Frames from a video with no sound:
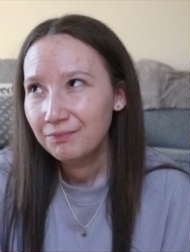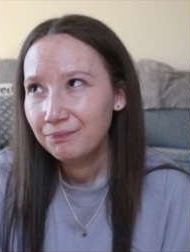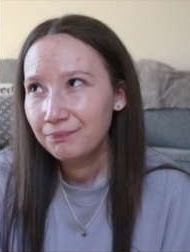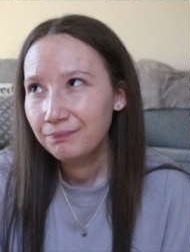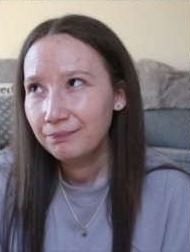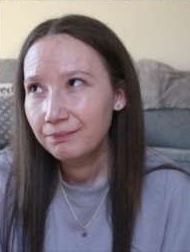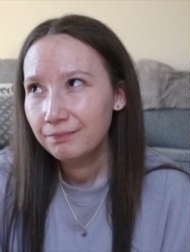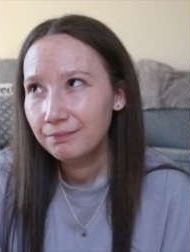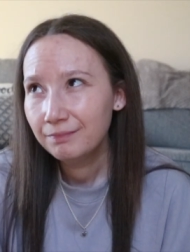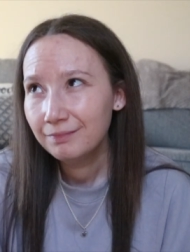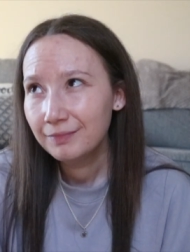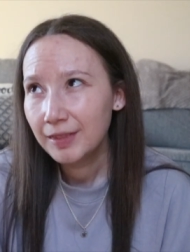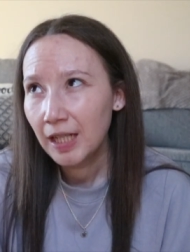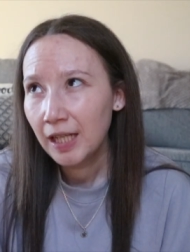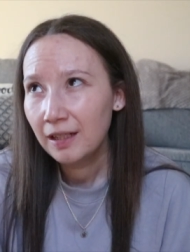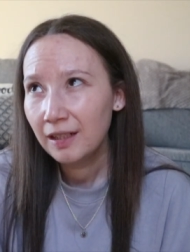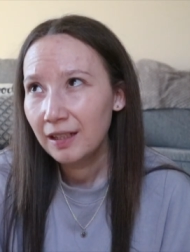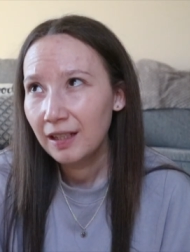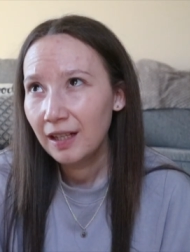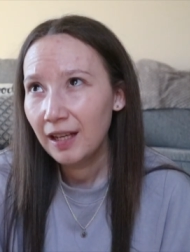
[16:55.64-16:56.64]

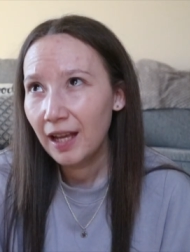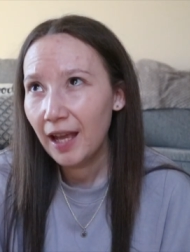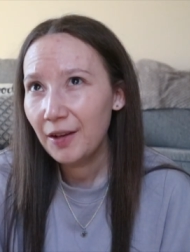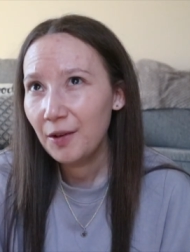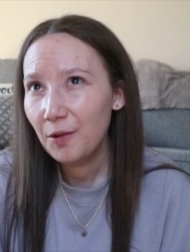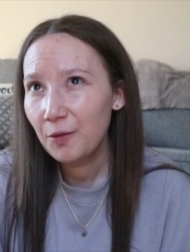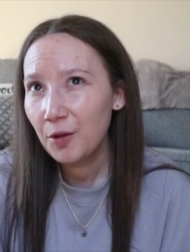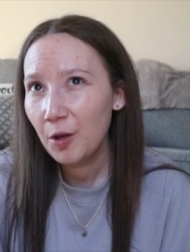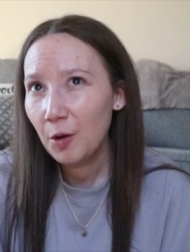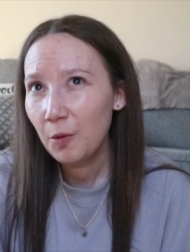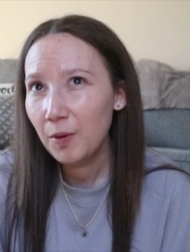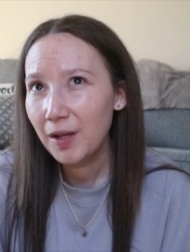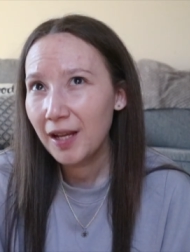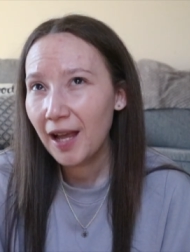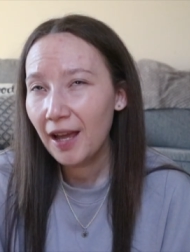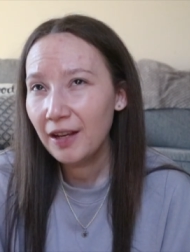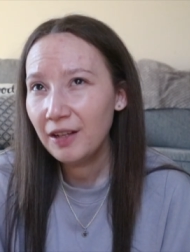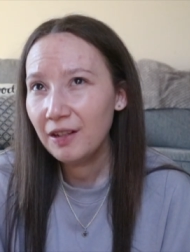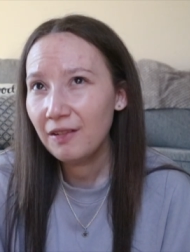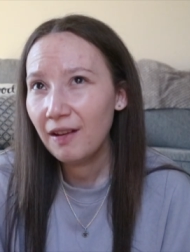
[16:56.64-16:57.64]
I don't know, we
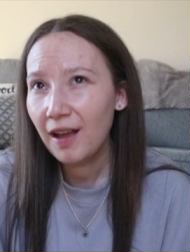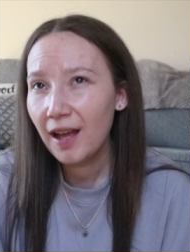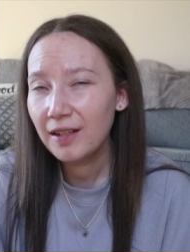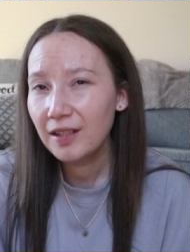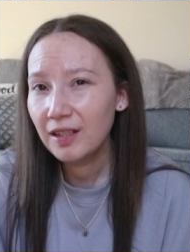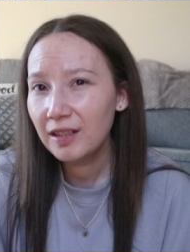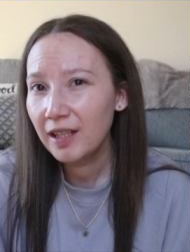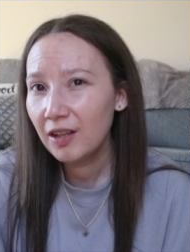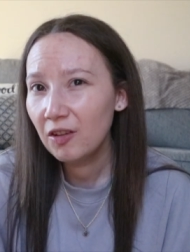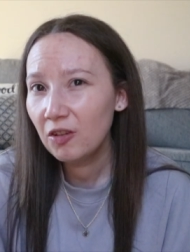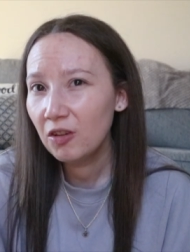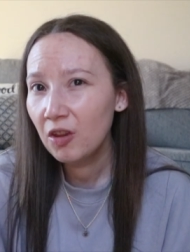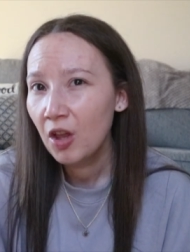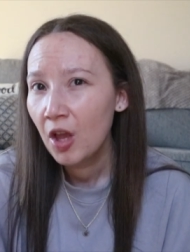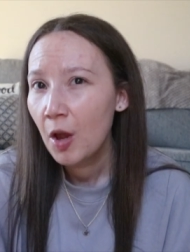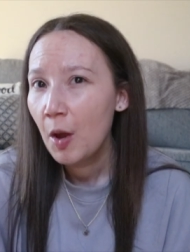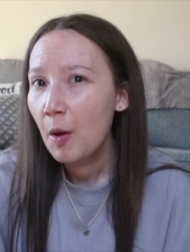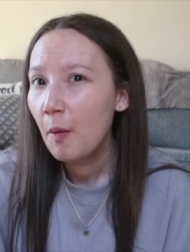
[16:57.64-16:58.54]
kind of had a little